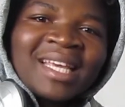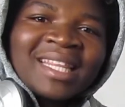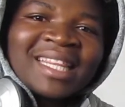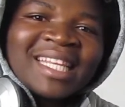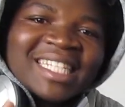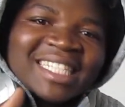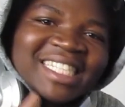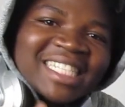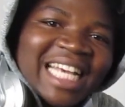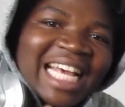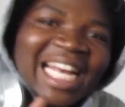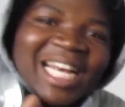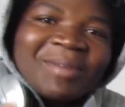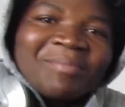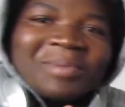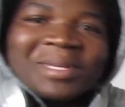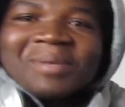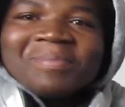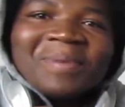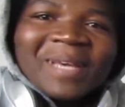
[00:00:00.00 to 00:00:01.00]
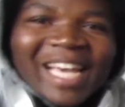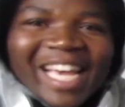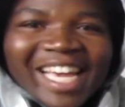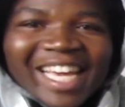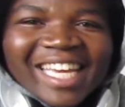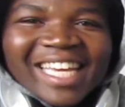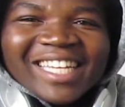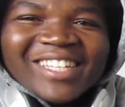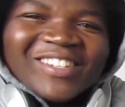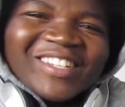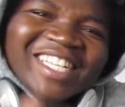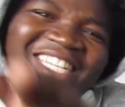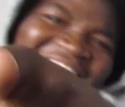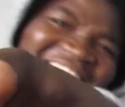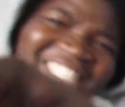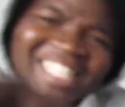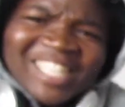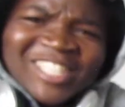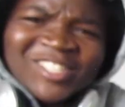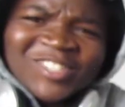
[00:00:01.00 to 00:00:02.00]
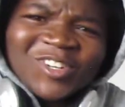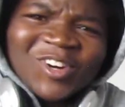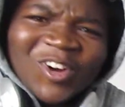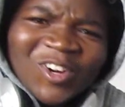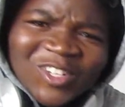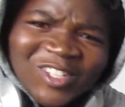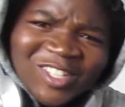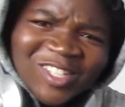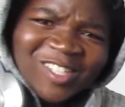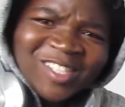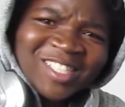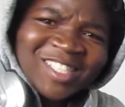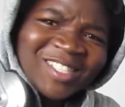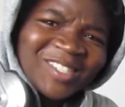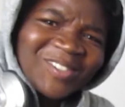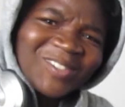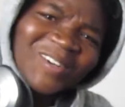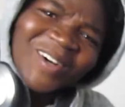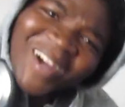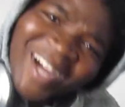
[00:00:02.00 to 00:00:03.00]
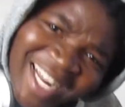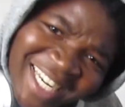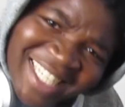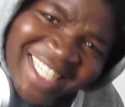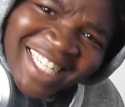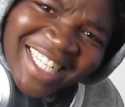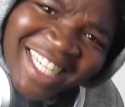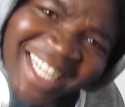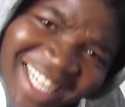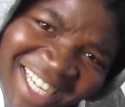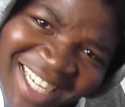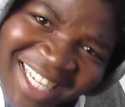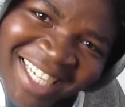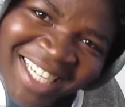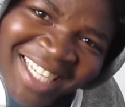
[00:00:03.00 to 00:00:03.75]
They shall be back. You ninjas turtles. What, nigga?